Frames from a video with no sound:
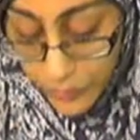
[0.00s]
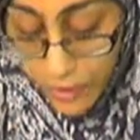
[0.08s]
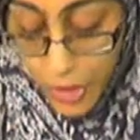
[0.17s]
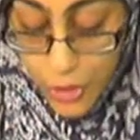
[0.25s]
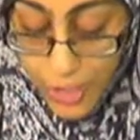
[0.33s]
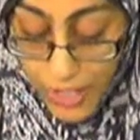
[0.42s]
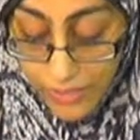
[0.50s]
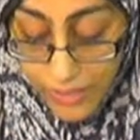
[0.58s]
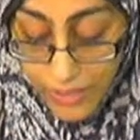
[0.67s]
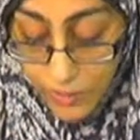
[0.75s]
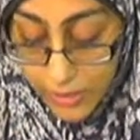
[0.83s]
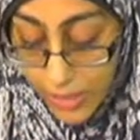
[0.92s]

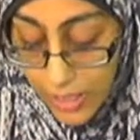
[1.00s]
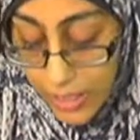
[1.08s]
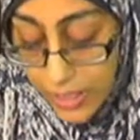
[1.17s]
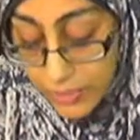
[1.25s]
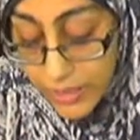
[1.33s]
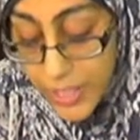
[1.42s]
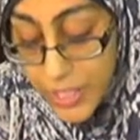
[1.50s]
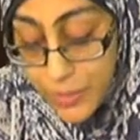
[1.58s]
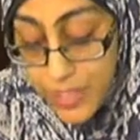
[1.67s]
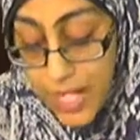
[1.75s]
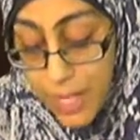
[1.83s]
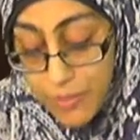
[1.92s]
chastisement." These 3
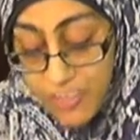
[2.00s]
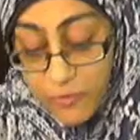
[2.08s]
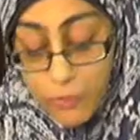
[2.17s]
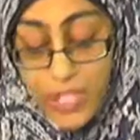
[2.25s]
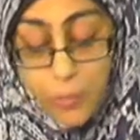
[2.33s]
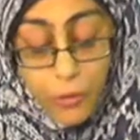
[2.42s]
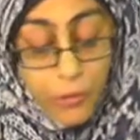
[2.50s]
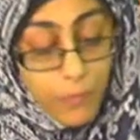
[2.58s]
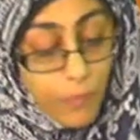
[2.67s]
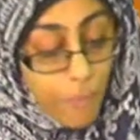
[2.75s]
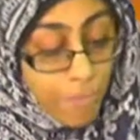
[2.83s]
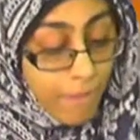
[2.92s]
types of people
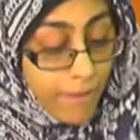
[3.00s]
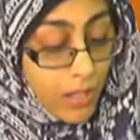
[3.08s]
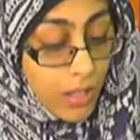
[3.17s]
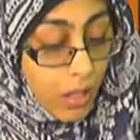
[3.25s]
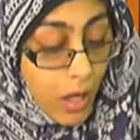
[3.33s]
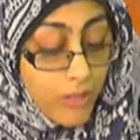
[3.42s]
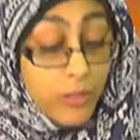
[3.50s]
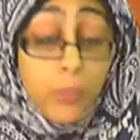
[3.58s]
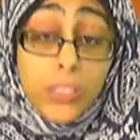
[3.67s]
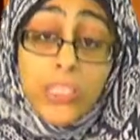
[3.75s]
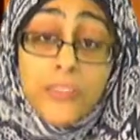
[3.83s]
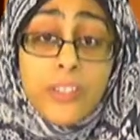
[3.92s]
are the
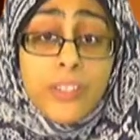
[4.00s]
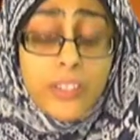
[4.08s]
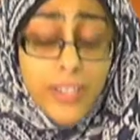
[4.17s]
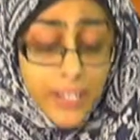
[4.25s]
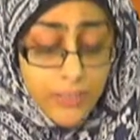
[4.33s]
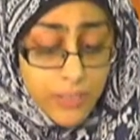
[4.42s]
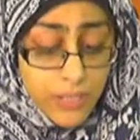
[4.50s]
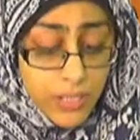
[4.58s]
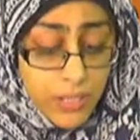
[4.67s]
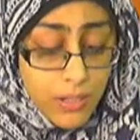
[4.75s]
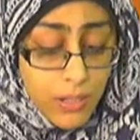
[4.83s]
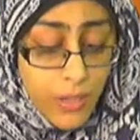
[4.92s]
believers in
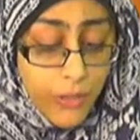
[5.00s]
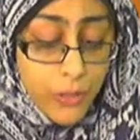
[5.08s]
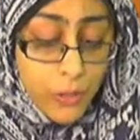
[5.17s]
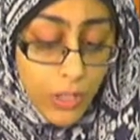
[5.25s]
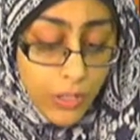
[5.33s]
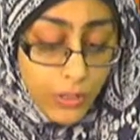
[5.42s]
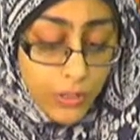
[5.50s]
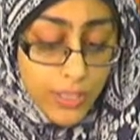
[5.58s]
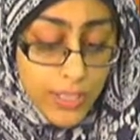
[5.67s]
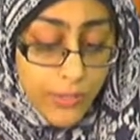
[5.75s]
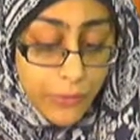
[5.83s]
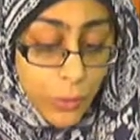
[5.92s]
destiny, the drunkards,
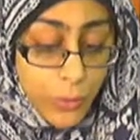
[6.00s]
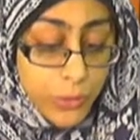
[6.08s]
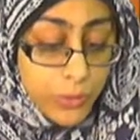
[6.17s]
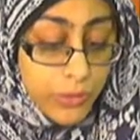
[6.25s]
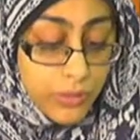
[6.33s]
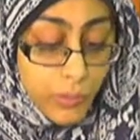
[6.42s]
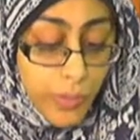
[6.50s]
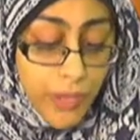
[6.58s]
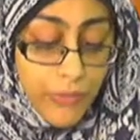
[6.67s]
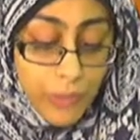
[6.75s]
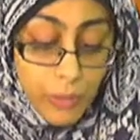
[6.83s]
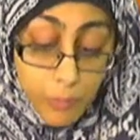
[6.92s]
and those who disobey
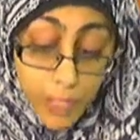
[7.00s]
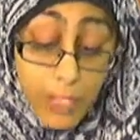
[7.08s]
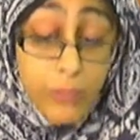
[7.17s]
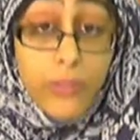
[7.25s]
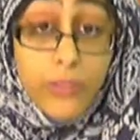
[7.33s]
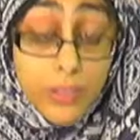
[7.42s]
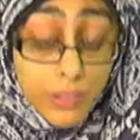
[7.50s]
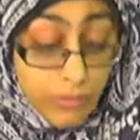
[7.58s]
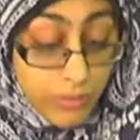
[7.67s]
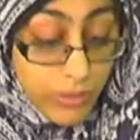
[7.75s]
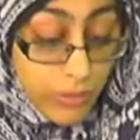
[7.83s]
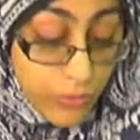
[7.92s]
their parents.
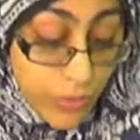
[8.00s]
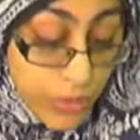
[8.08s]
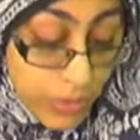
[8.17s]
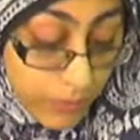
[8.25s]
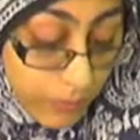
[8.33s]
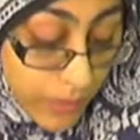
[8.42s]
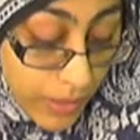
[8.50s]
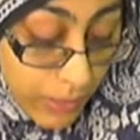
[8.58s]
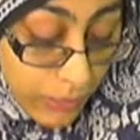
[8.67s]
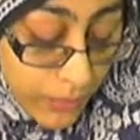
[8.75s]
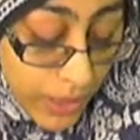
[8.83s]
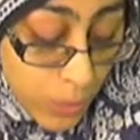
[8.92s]
So just
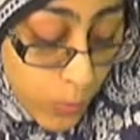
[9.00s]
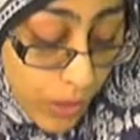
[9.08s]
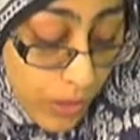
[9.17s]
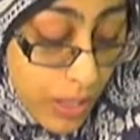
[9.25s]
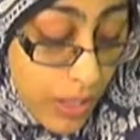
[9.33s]
that as well.